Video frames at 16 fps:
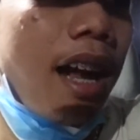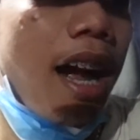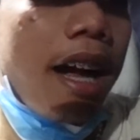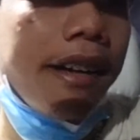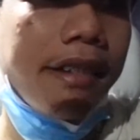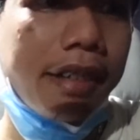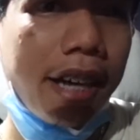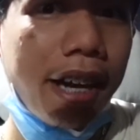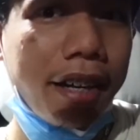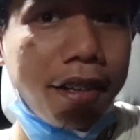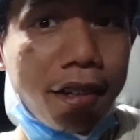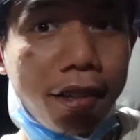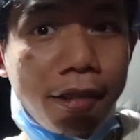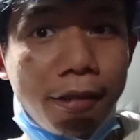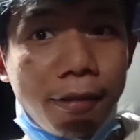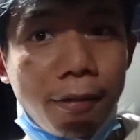I do not
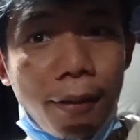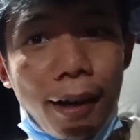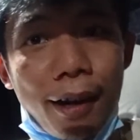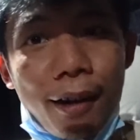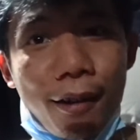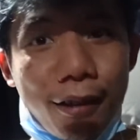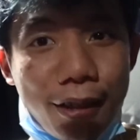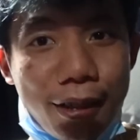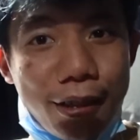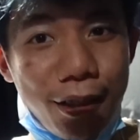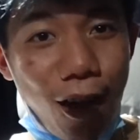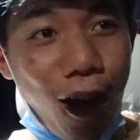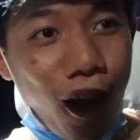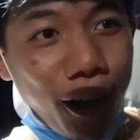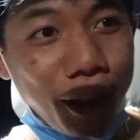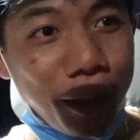know where
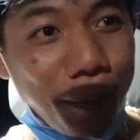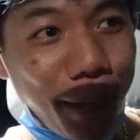all the